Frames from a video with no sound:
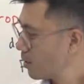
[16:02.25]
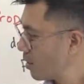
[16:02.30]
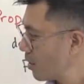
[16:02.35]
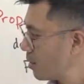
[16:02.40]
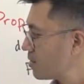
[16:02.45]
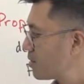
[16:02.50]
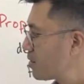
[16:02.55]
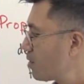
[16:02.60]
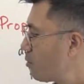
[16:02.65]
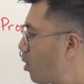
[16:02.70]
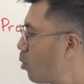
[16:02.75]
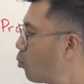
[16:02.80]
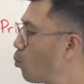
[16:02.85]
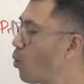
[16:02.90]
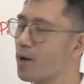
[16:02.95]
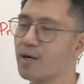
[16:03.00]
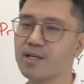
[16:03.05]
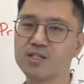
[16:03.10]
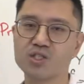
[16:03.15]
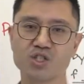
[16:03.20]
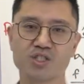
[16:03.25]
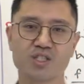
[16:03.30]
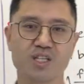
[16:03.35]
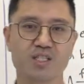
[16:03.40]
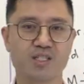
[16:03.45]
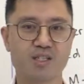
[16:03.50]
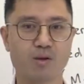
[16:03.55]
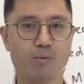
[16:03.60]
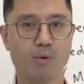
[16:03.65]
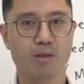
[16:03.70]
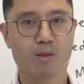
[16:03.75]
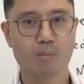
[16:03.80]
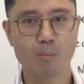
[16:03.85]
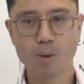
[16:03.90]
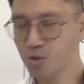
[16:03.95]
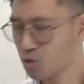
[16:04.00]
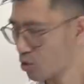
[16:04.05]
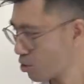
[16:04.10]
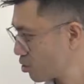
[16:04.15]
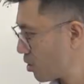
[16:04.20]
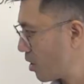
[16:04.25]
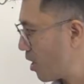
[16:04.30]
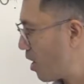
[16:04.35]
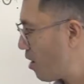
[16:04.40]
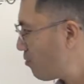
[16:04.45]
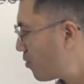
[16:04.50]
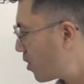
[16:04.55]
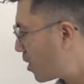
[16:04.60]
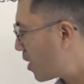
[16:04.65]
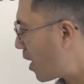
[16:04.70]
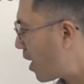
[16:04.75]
And 0 on 1 is just a 0 in the module, so every